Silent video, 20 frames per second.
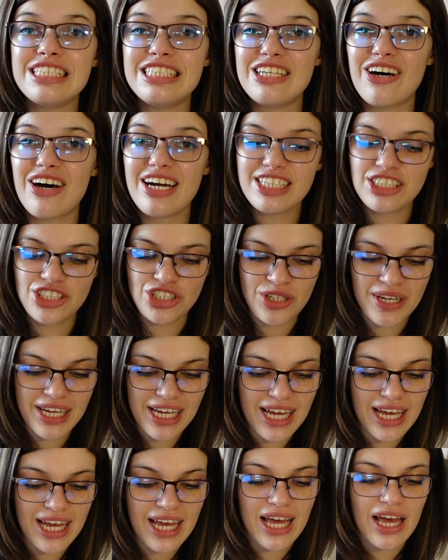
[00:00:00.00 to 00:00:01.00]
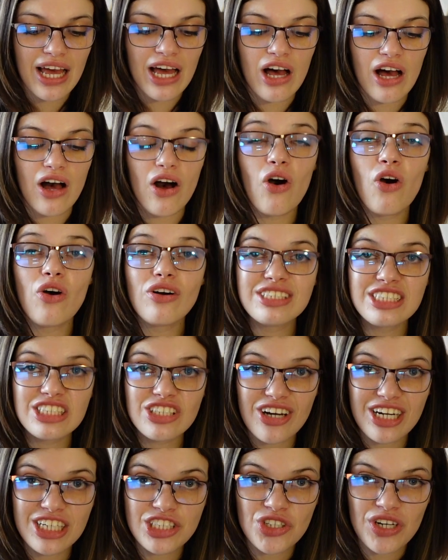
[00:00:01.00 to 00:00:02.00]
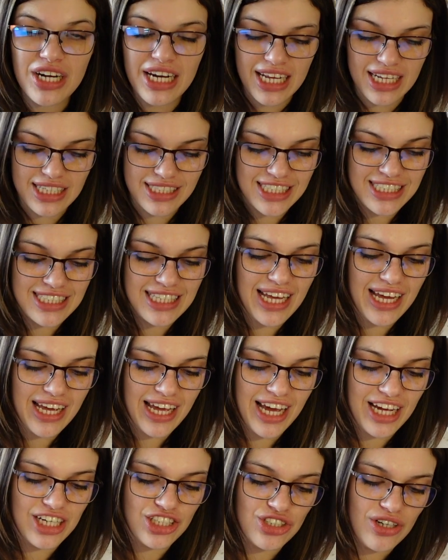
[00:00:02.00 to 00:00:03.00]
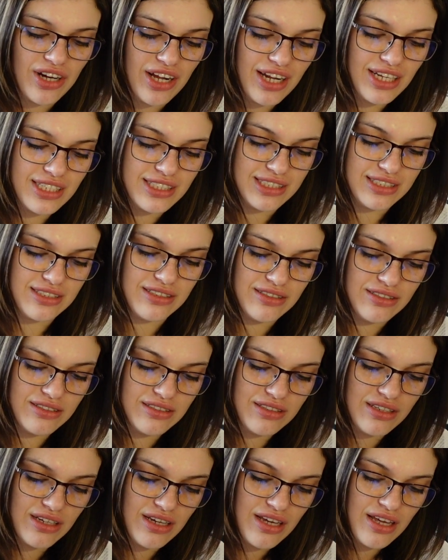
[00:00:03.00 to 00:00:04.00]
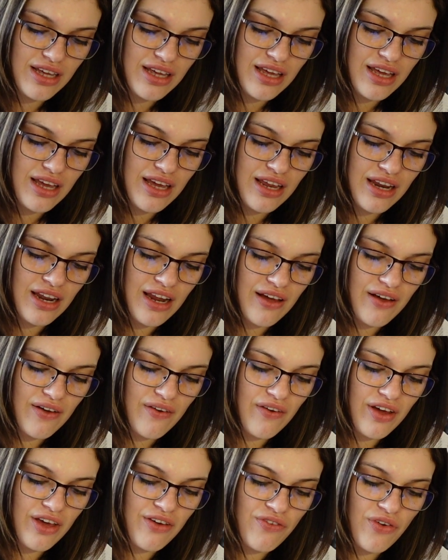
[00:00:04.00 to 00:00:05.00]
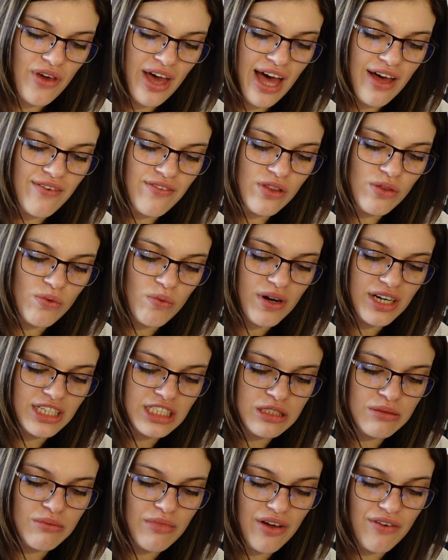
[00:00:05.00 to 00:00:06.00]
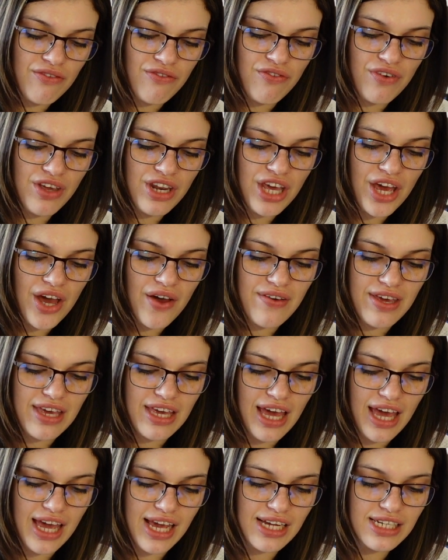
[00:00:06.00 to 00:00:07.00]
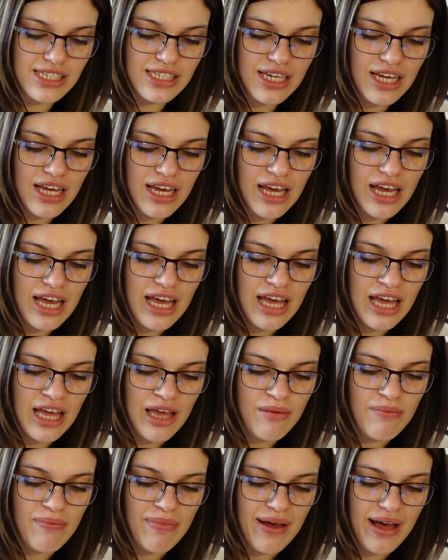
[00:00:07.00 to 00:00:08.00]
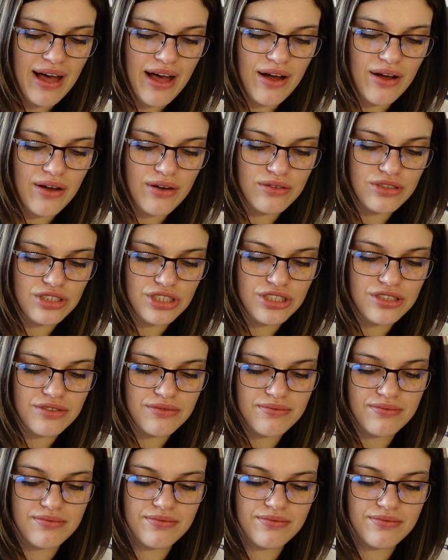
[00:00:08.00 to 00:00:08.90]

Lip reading: nitric oxide release is like hydralazine. Now, if you haven't watched my video yet about